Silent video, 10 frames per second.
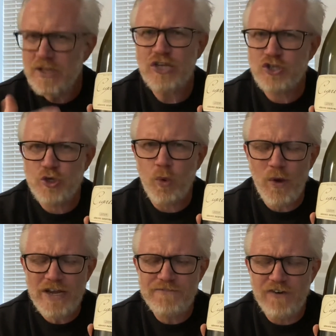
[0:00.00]

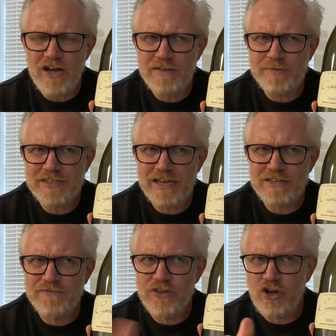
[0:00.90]
25%
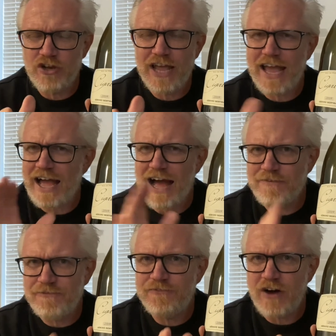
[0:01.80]
Viognier and
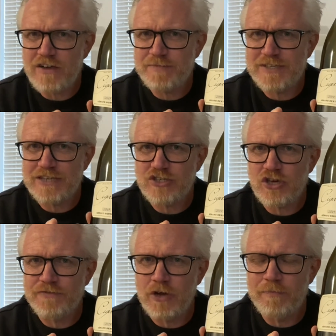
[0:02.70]
5%
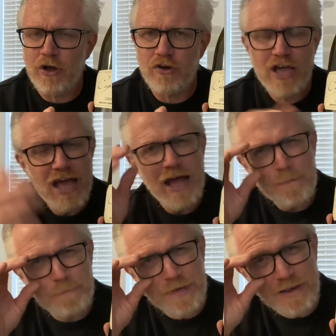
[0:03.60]
Sauvignon Blanc.
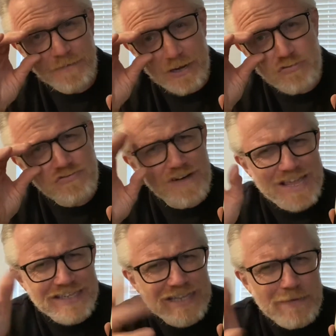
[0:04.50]
Bit of a
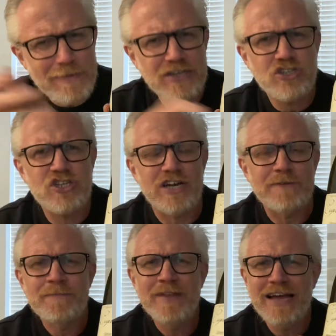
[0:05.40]
crazy mixture.
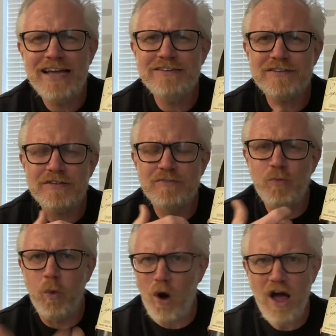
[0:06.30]
And
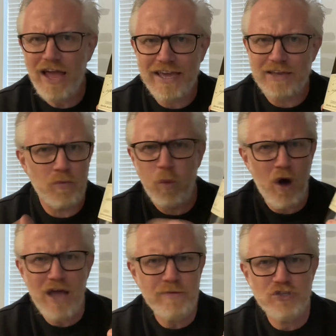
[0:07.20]
why?
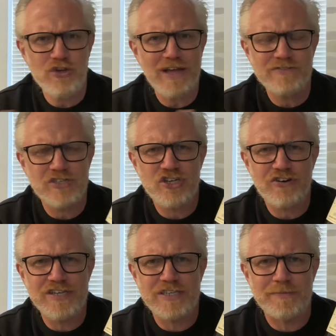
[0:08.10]
Why would you have such a
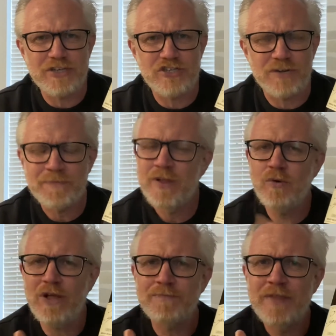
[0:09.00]
crazy mixture? Well,